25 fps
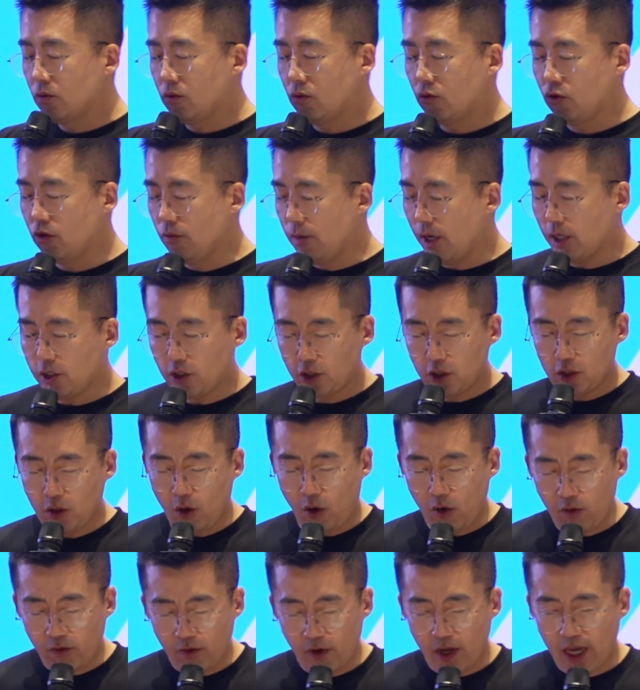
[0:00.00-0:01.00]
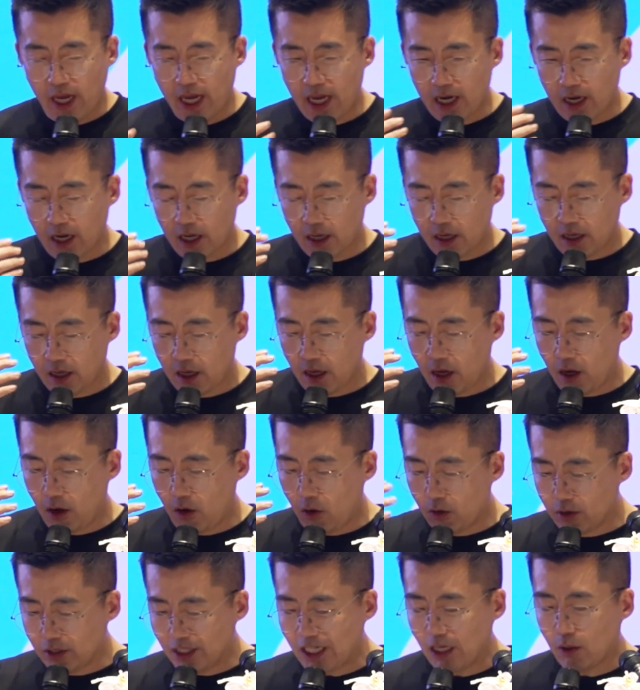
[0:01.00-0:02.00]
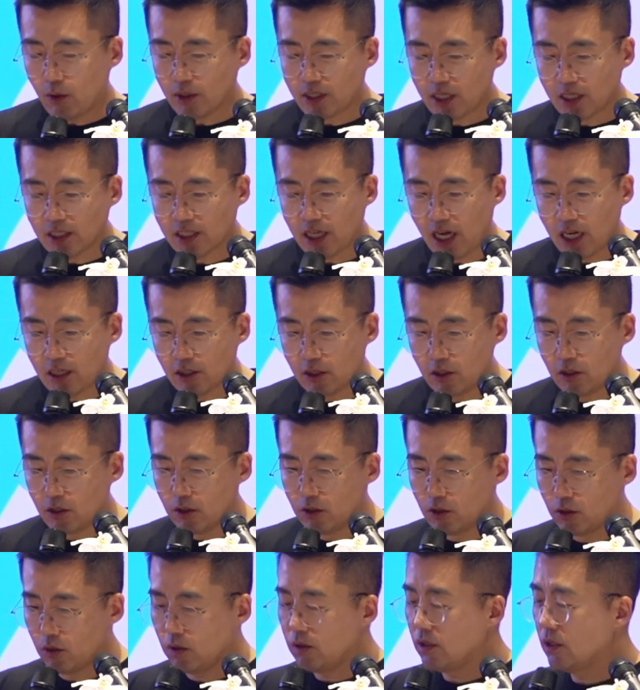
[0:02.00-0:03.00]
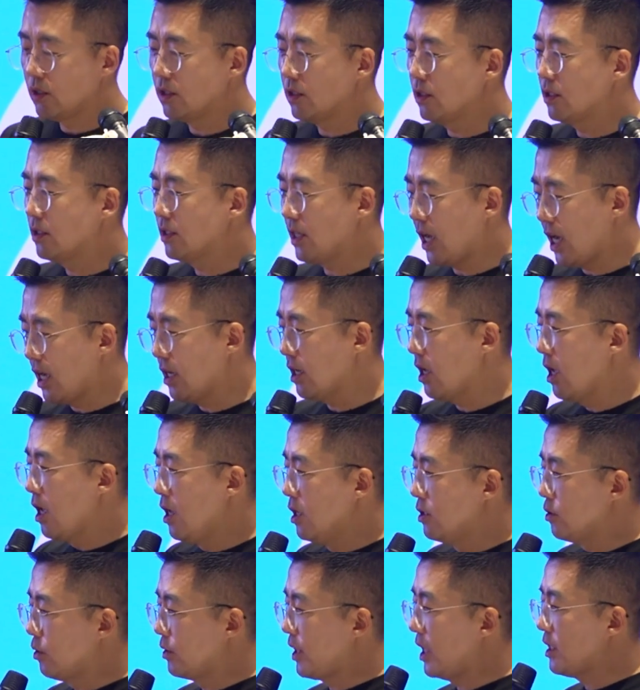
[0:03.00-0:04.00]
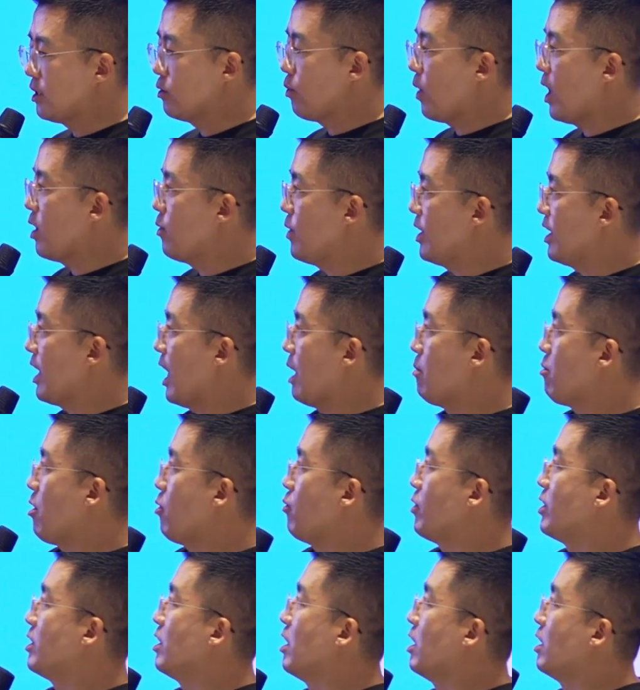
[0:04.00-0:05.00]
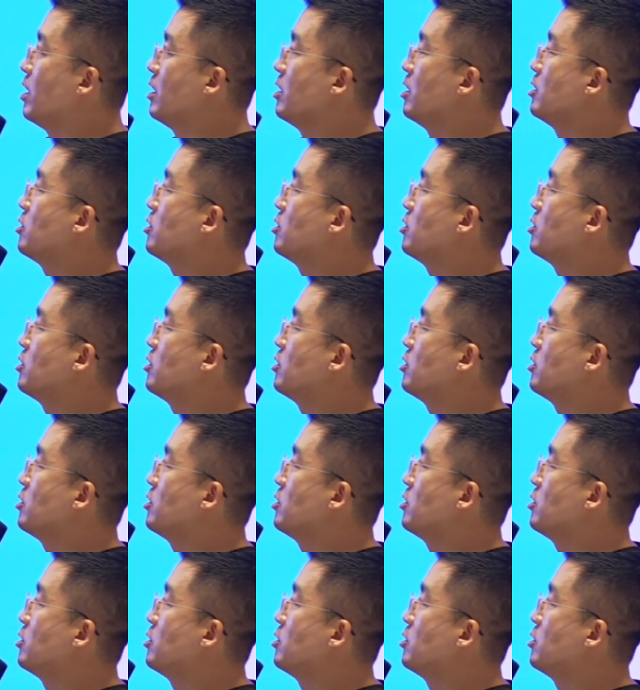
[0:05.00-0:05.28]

too much overhead on sequencing side. So that's why we came up with another